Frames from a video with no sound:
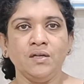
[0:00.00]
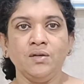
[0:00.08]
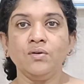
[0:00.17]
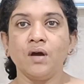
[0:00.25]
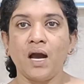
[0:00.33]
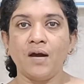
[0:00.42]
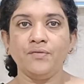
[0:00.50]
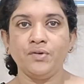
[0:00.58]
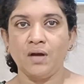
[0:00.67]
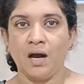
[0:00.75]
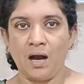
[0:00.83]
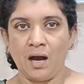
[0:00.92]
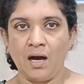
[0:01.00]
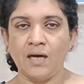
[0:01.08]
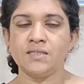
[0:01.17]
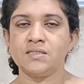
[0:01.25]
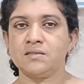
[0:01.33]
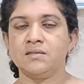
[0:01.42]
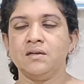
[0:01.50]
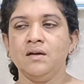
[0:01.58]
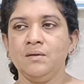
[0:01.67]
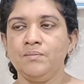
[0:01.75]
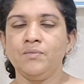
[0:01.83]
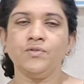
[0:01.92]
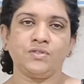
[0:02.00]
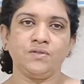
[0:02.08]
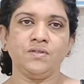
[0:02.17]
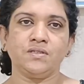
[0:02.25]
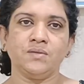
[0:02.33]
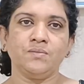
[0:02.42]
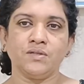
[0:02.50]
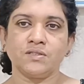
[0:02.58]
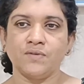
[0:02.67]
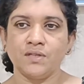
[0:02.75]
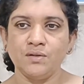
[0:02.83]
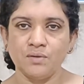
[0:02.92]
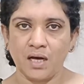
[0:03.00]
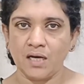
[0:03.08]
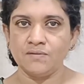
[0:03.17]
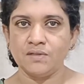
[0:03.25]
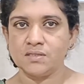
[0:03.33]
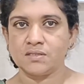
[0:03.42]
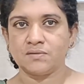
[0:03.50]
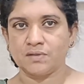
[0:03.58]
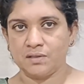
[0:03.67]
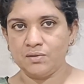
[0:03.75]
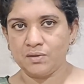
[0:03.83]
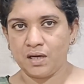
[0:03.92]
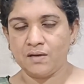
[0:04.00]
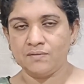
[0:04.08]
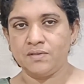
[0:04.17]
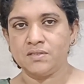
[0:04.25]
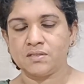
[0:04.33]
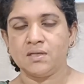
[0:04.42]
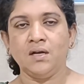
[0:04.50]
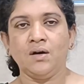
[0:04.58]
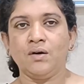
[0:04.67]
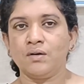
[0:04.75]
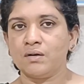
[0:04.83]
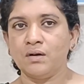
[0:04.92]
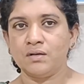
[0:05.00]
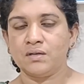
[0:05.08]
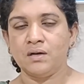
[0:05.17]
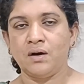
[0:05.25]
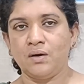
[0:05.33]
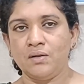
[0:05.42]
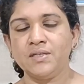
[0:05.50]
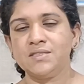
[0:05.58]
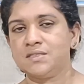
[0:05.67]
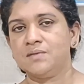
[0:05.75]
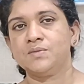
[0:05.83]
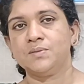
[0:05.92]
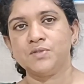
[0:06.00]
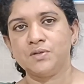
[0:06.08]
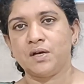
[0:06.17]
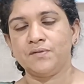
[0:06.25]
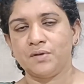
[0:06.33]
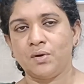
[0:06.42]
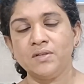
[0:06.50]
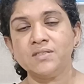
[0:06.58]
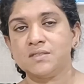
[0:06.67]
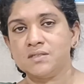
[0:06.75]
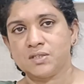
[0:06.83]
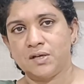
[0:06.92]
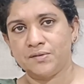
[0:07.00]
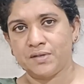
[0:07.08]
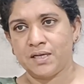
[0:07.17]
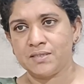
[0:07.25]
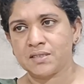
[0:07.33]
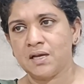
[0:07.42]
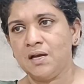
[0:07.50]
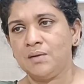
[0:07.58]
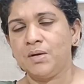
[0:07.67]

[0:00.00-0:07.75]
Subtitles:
You have to ask most of the symptoms whether you have this or not. All these things you have to ask.